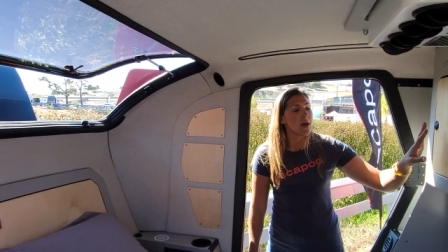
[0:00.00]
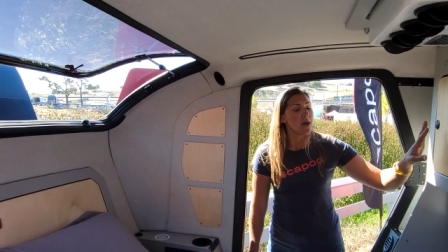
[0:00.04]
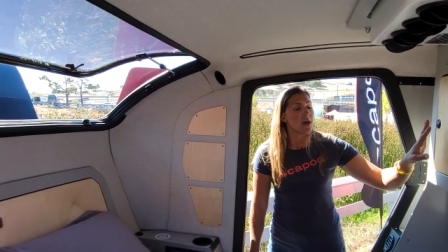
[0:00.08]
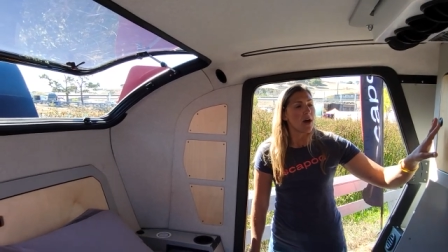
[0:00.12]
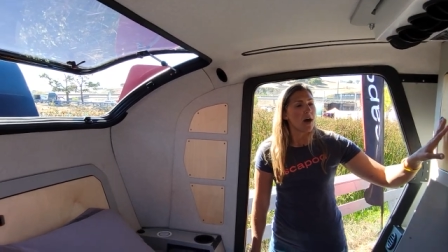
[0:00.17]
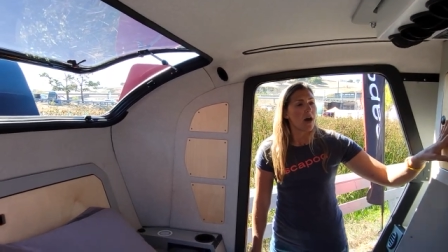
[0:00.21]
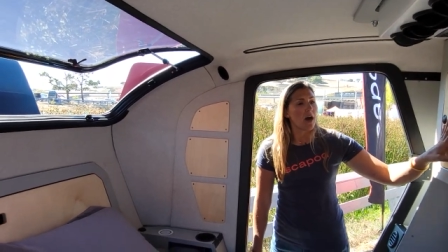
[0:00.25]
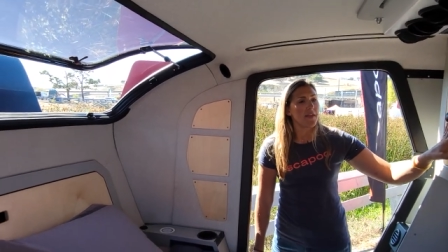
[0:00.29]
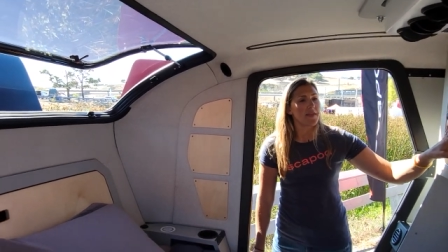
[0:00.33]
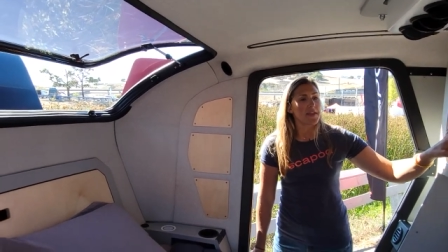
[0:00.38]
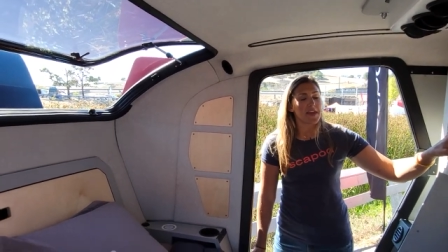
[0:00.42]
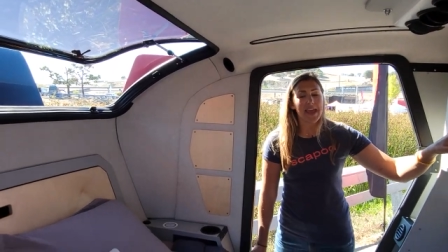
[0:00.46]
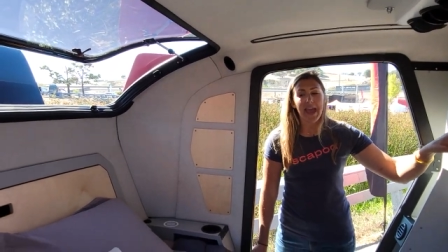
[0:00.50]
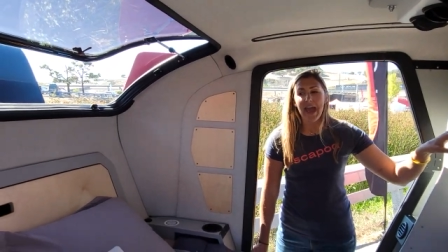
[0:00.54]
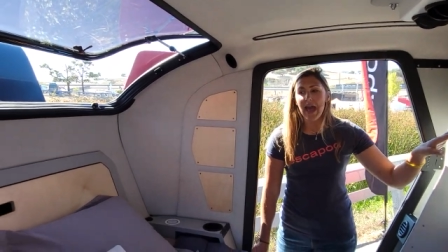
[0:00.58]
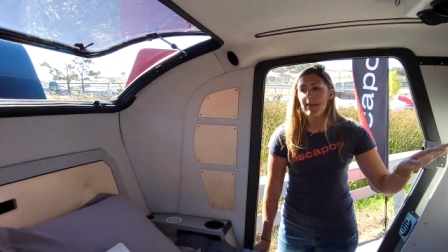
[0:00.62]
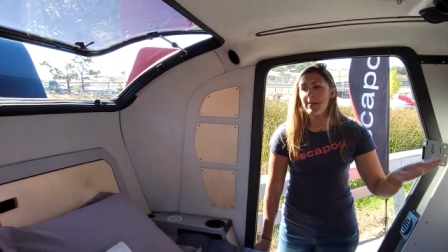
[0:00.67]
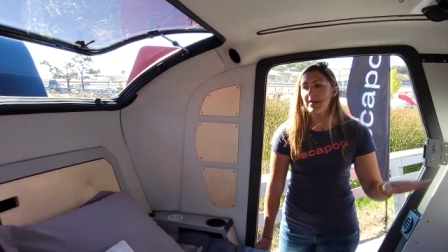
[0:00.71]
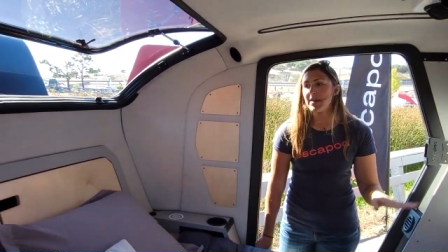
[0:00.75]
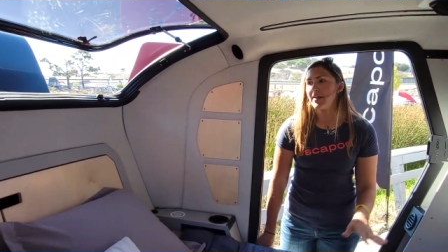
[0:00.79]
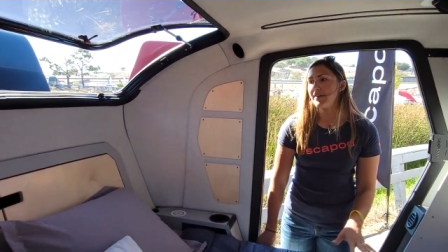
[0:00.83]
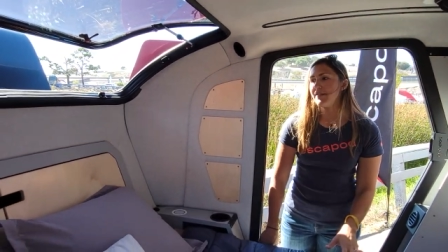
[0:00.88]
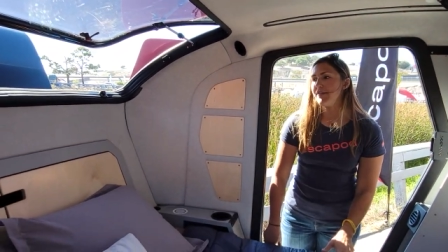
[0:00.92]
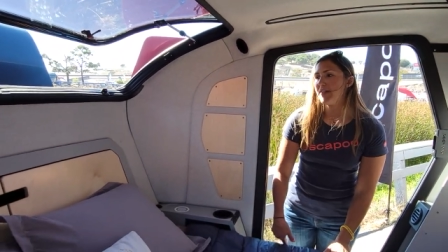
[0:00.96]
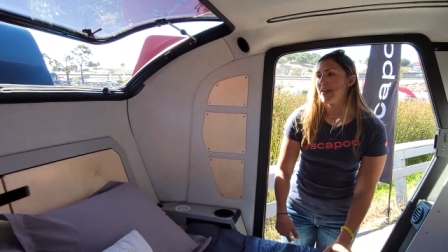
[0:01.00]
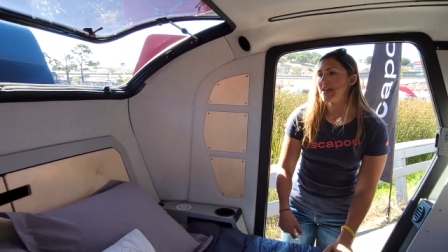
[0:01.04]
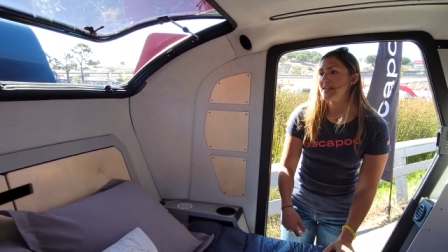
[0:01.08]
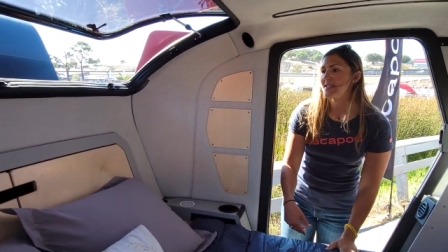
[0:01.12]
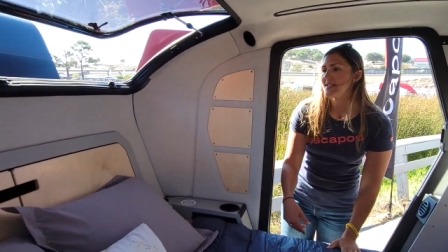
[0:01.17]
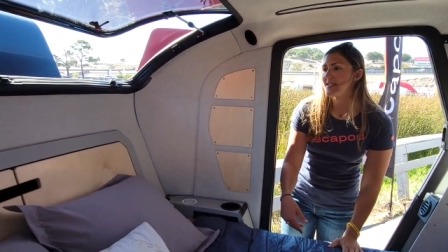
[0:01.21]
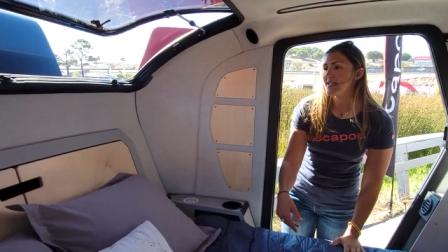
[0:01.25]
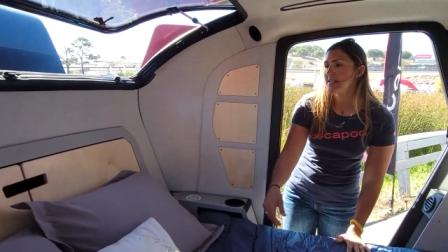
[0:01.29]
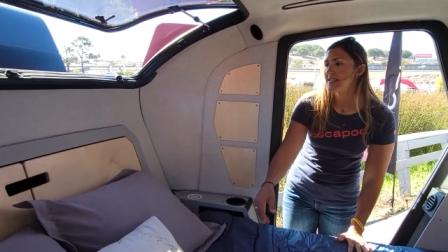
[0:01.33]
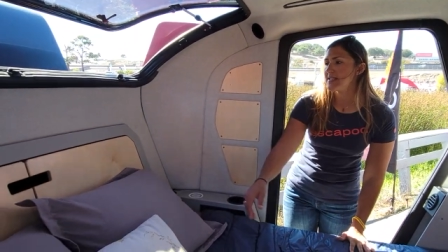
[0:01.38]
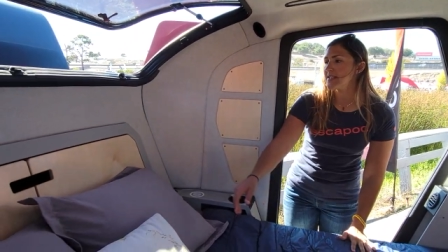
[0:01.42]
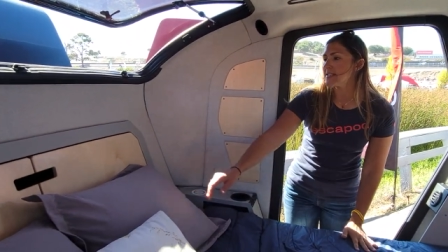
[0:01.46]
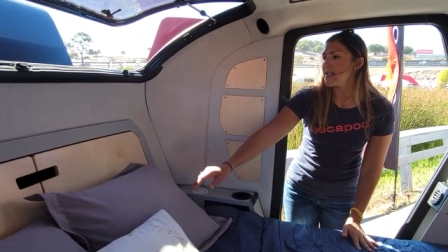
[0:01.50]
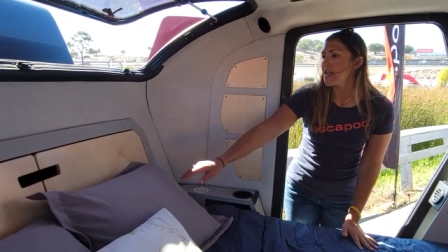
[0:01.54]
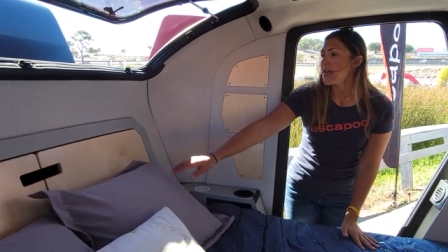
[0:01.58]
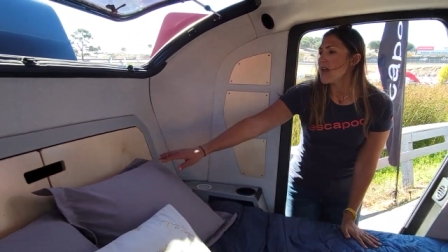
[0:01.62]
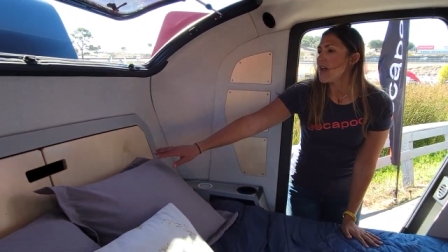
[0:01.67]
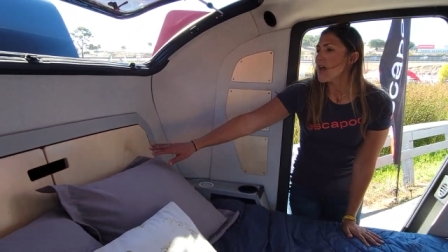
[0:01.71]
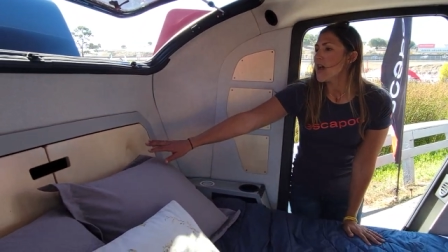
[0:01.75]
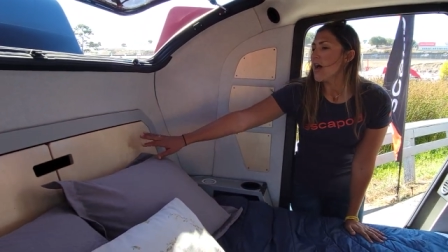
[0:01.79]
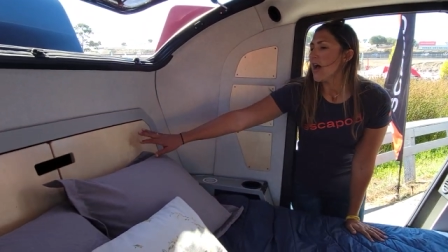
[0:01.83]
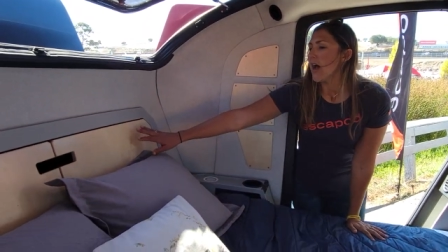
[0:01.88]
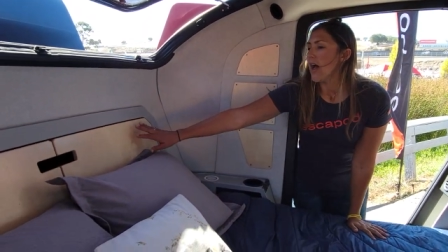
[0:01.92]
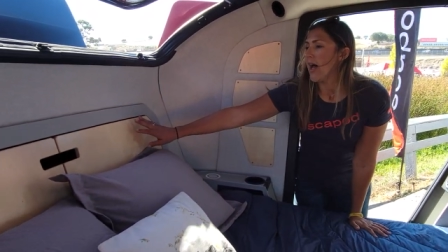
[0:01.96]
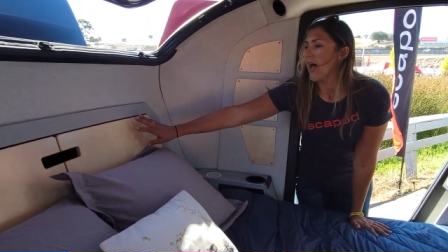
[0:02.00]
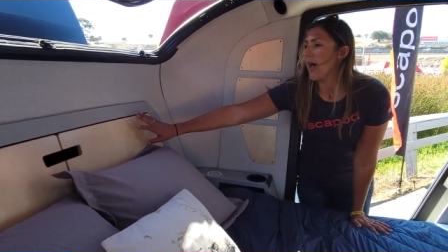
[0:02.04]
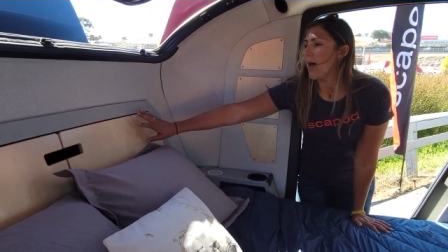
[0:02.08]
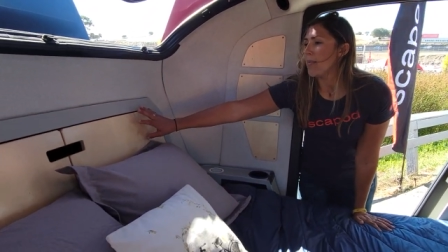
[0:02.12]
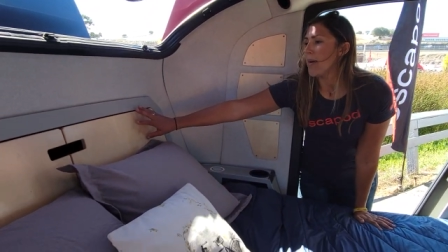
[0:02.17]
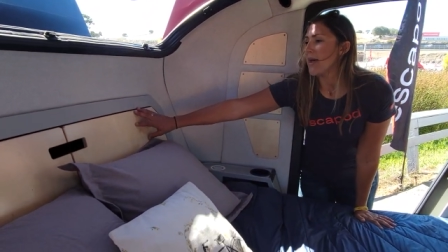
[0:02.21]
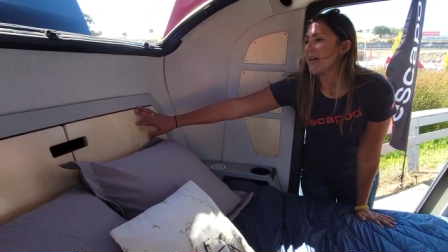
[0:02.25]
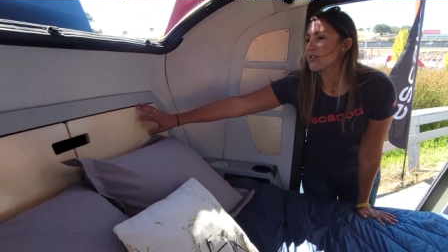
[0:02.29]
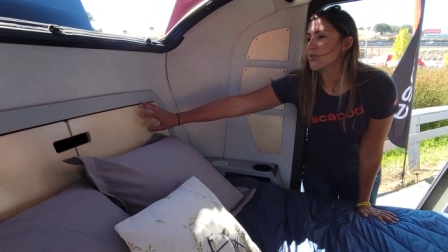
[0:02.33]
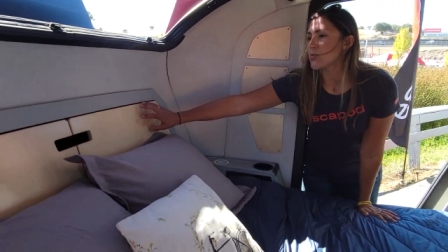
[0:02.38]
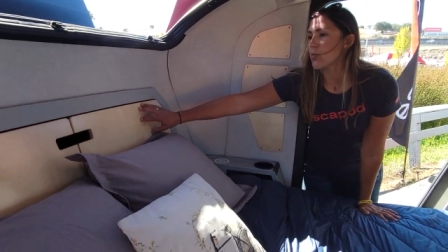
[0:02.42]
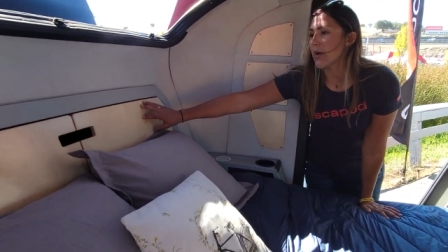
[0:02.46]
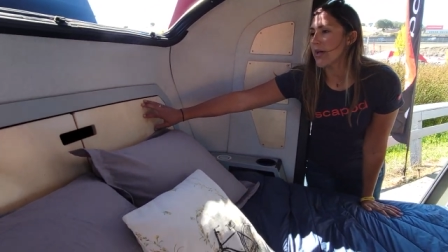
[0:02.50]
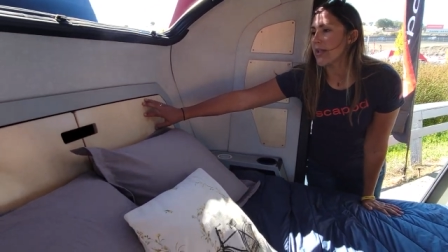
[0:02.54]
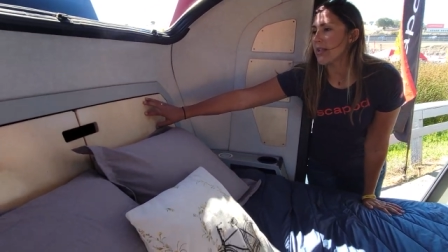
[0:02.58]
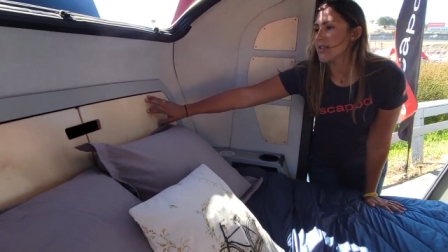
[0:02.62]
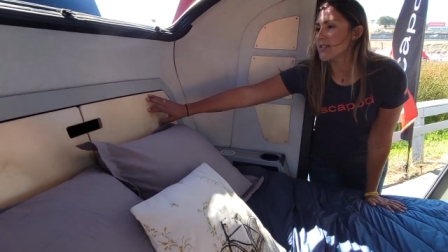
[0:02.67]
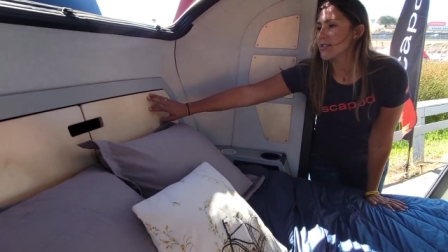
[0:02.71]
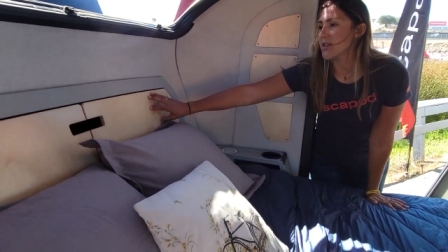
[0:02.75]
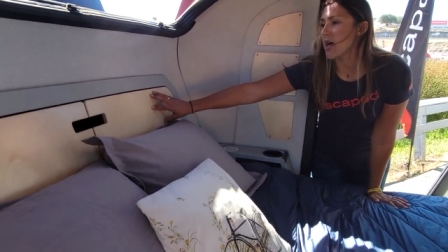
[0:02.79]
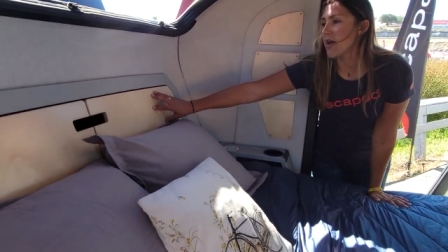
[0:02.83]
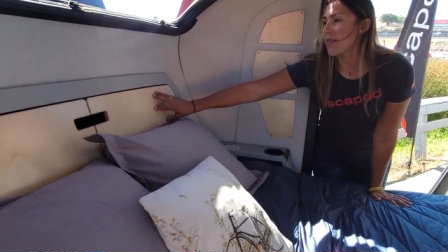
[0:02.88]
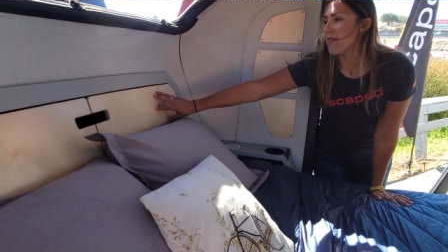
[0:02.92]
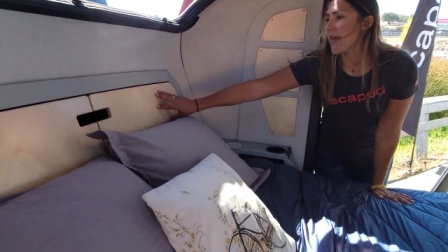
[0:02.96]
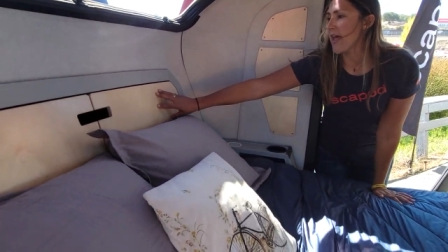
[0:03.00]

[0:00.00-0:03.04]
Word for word: on the cabinet faces, um, as well as on the